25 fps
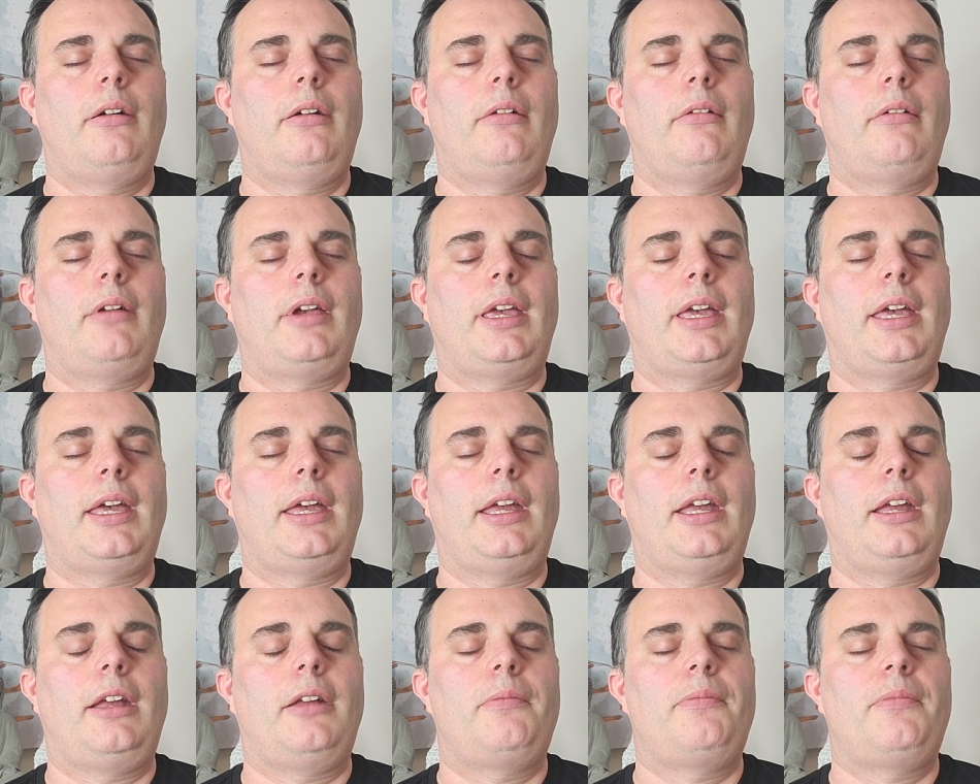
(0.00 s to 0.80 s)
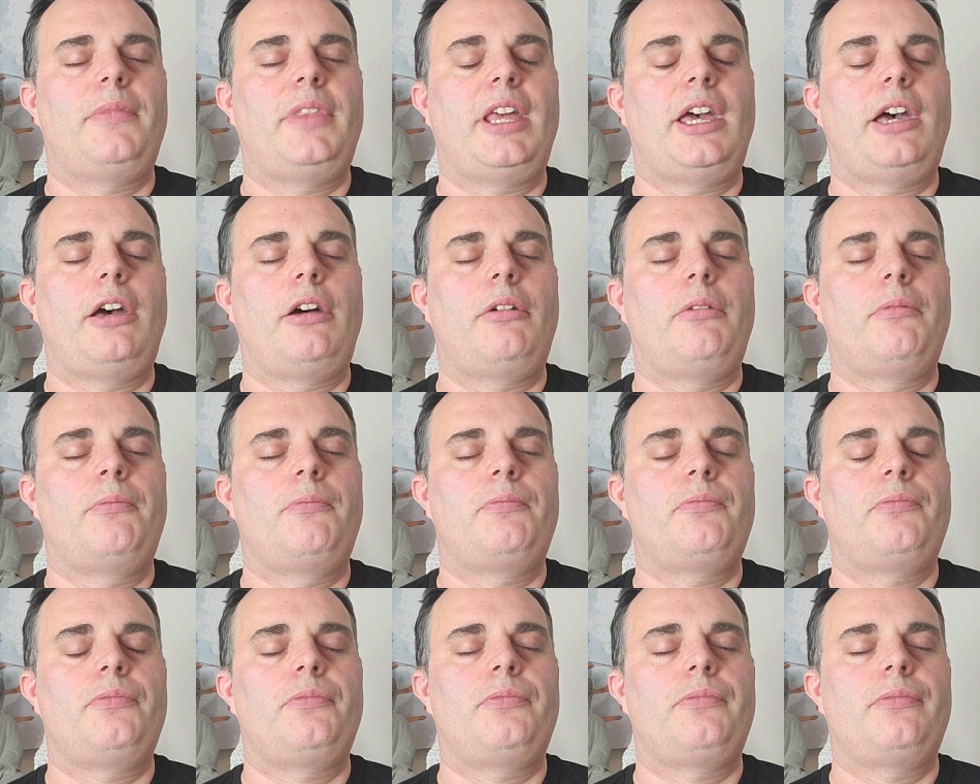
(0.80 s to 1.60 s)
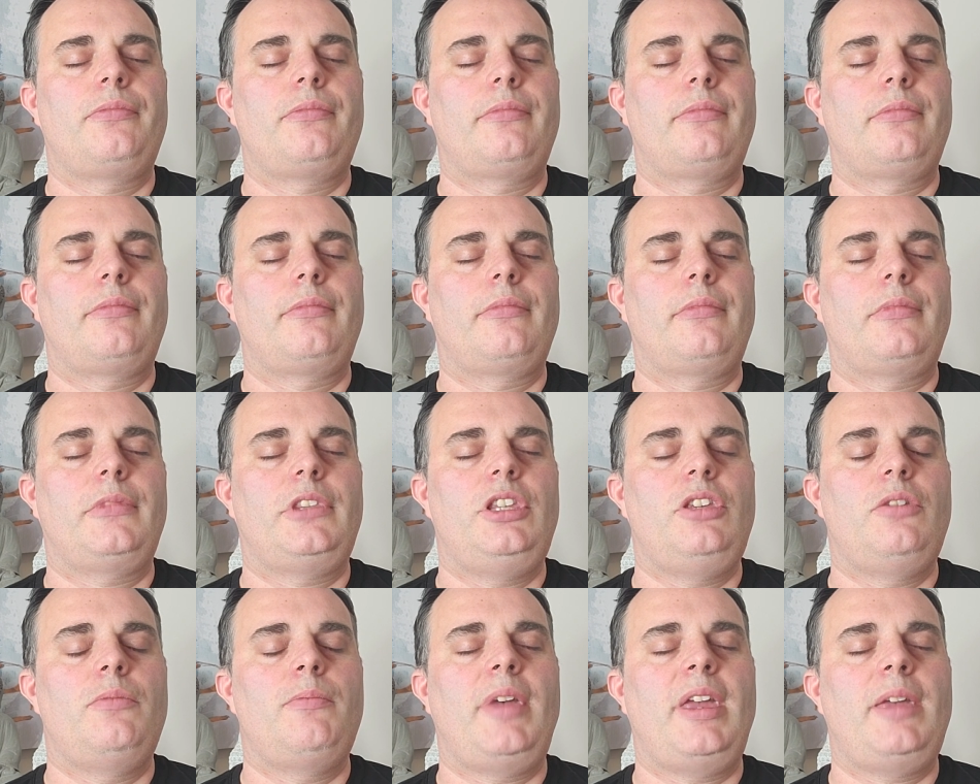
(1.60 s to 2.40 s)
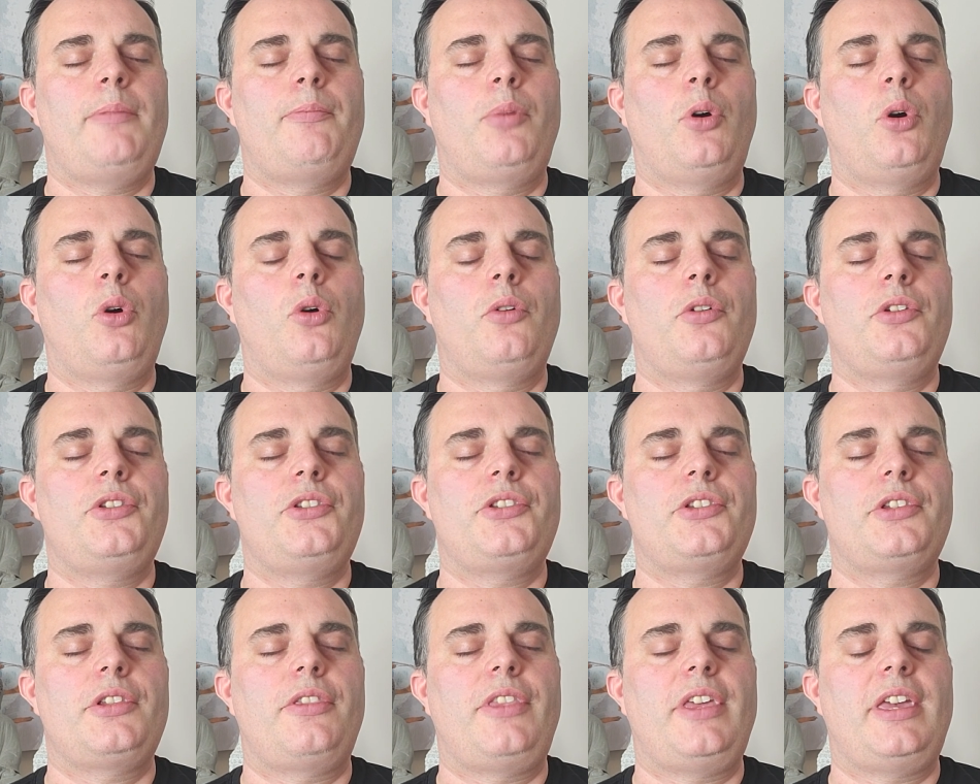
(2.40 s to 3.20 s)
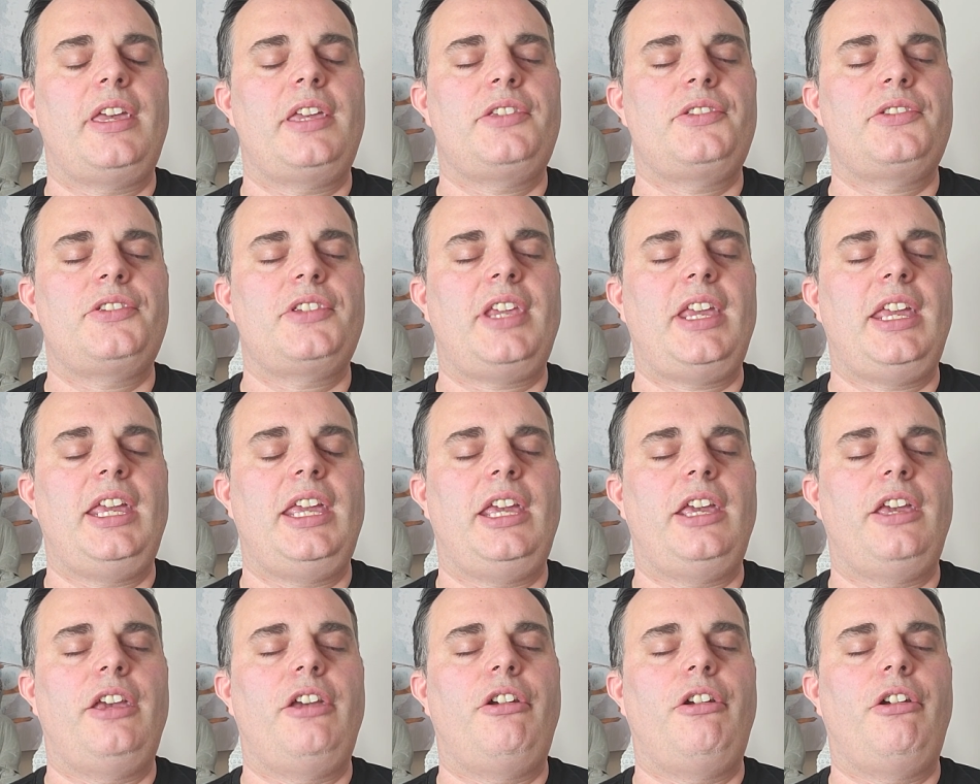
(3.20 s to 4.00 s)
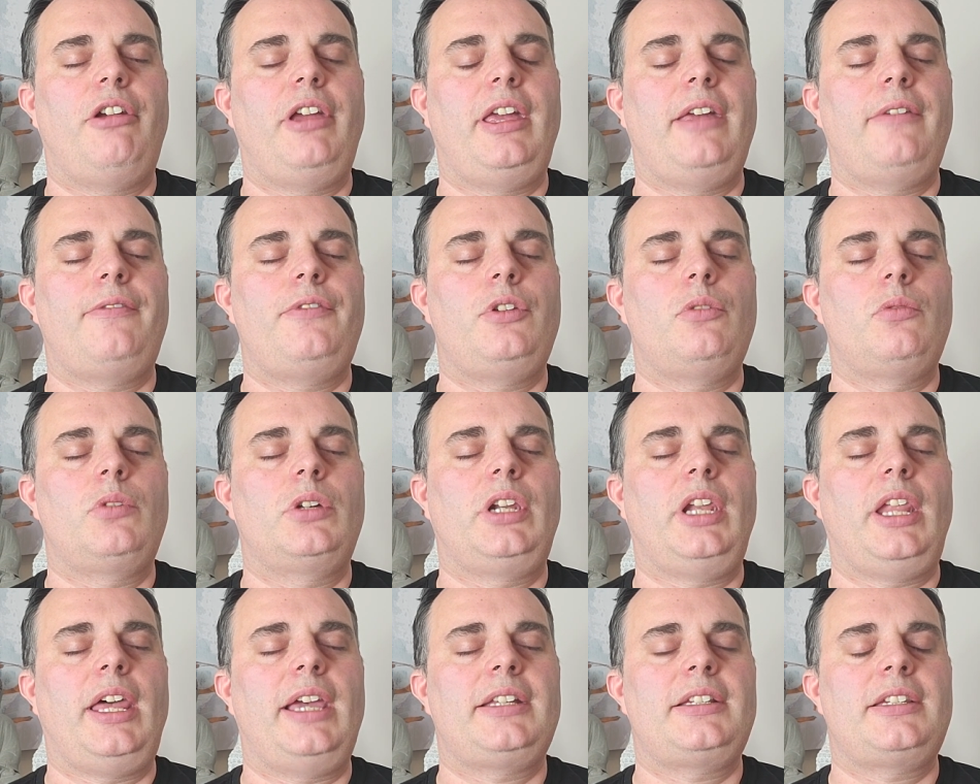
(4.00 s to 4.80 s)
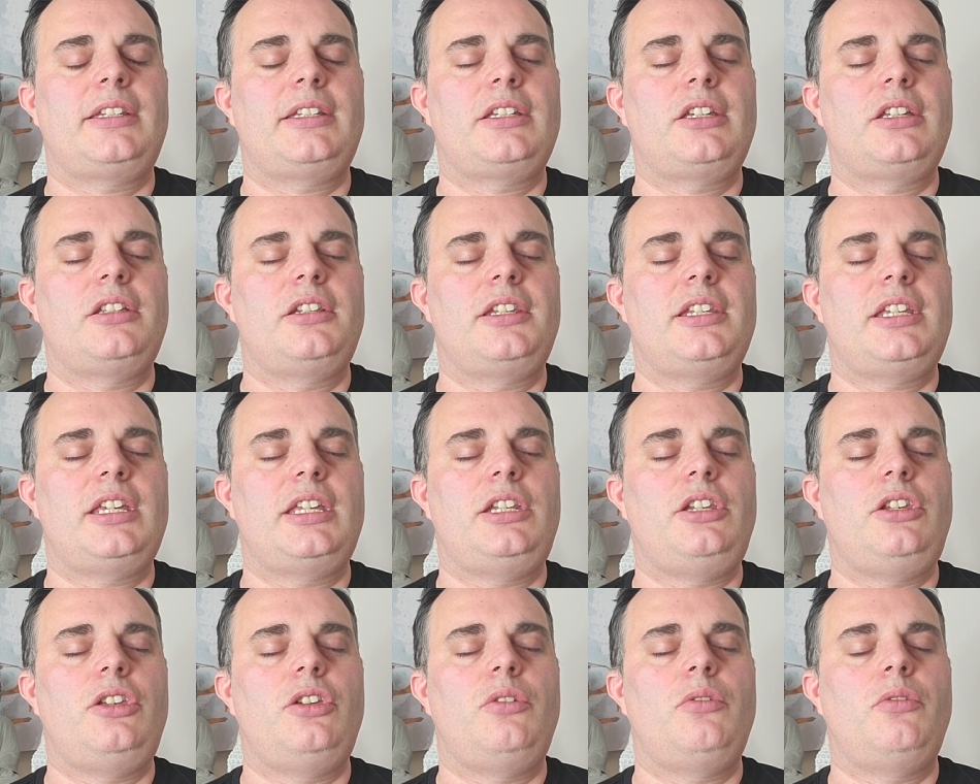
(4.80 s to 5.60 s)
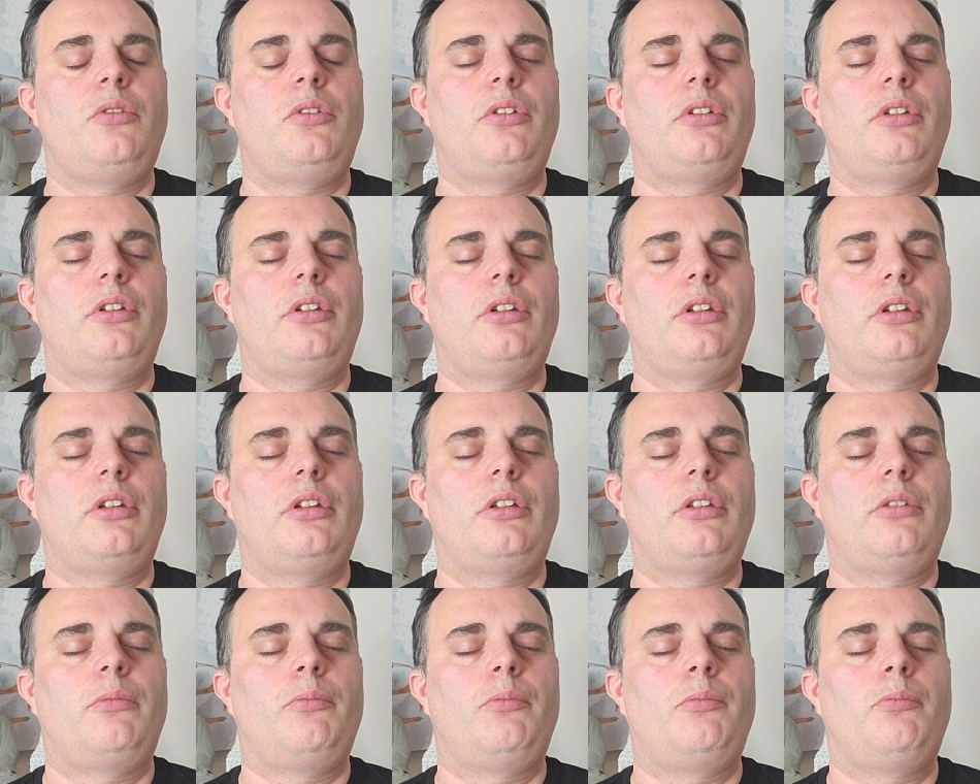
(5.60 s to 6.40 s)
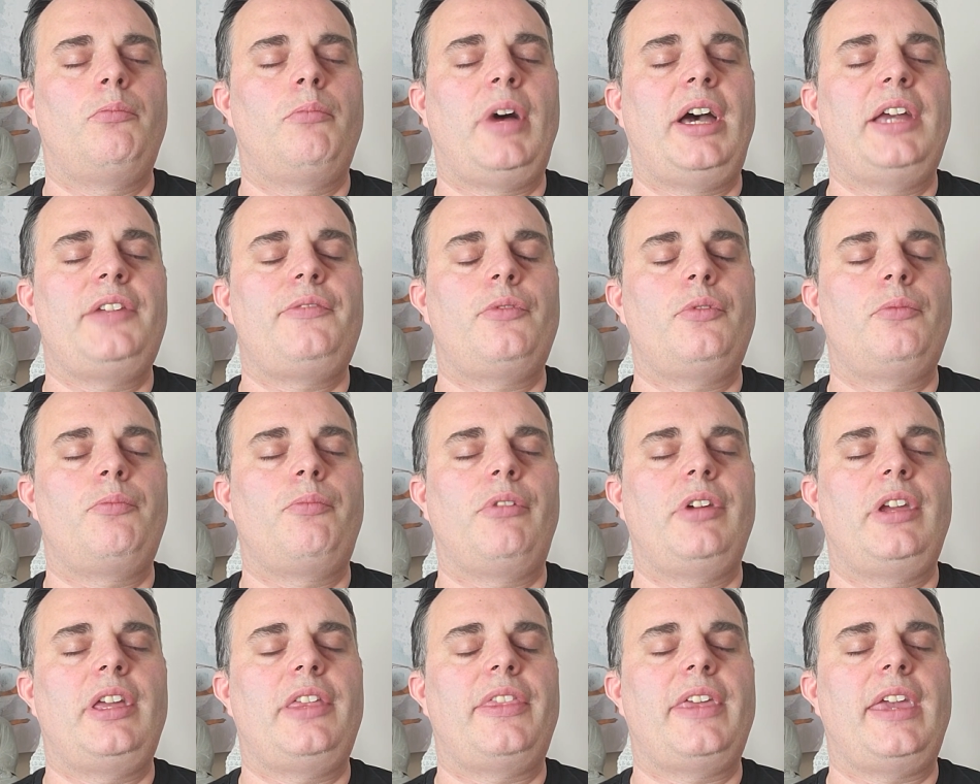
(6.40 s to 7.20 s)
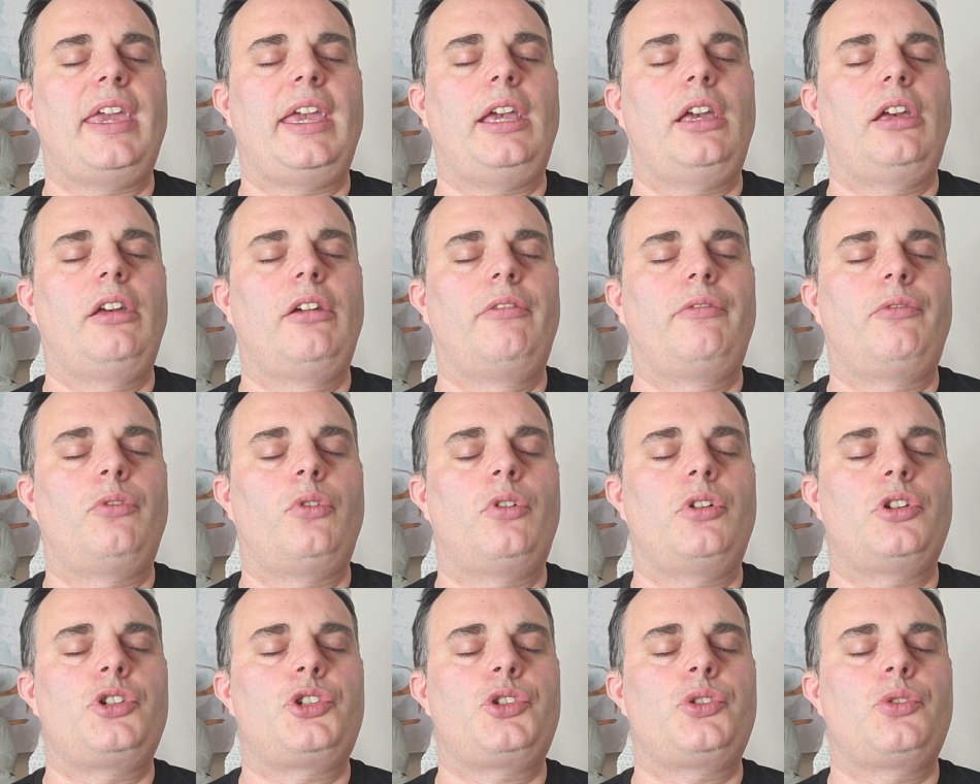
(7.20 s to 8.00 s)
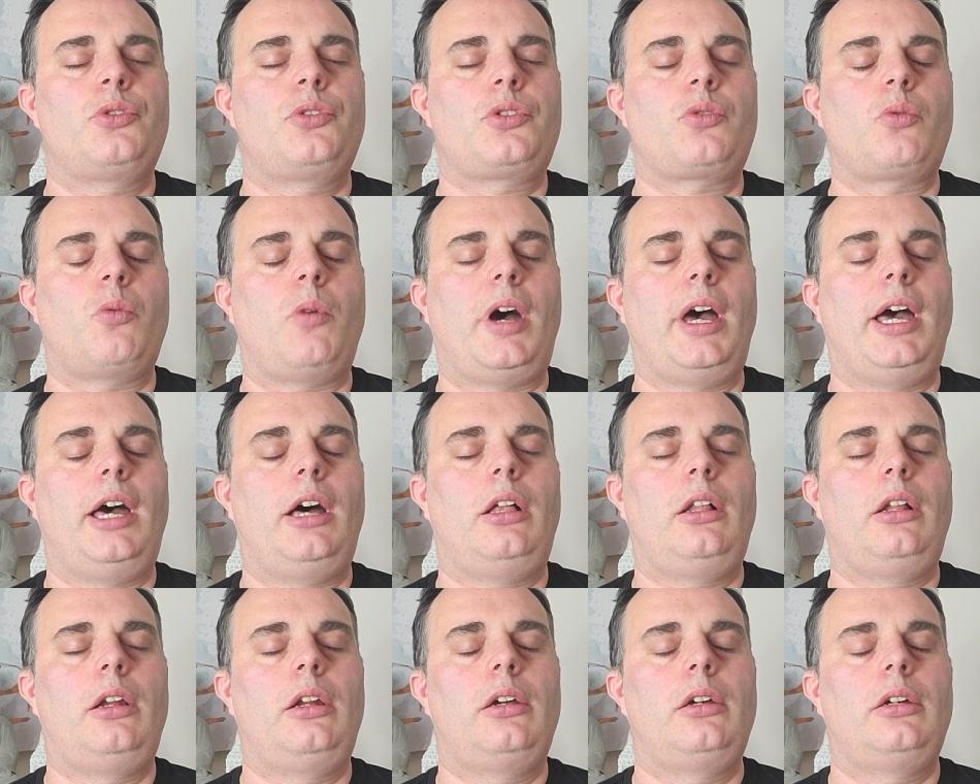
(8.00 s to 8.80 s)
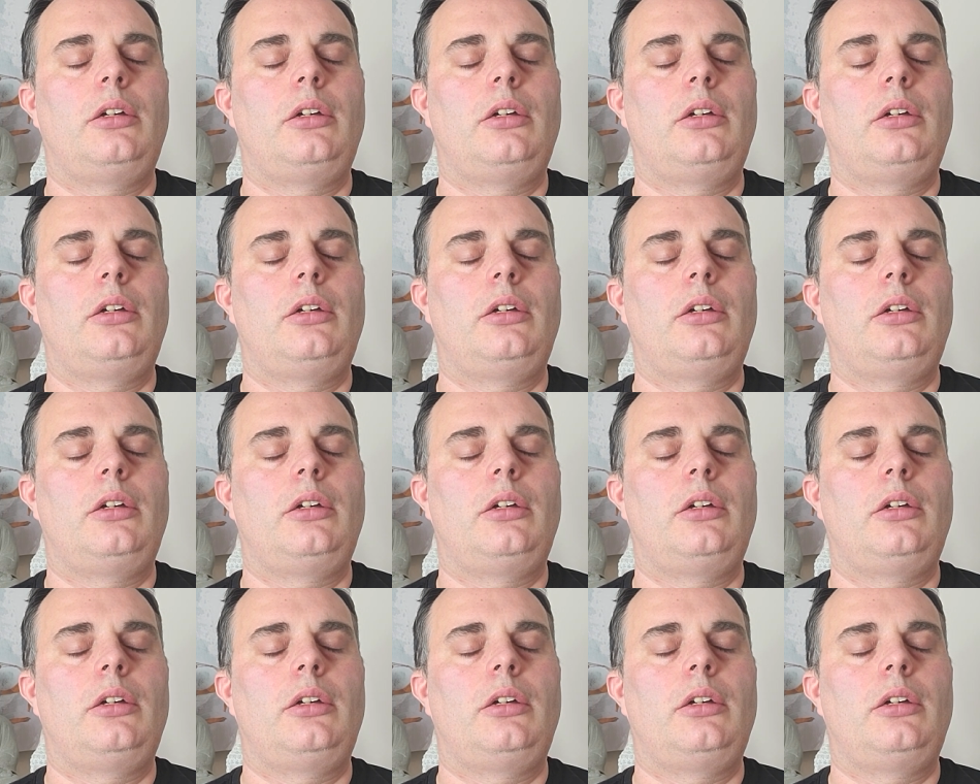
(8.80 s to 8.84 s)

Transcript: Okay, now you may pause this here if you would like to continue mindful breathing for a short while,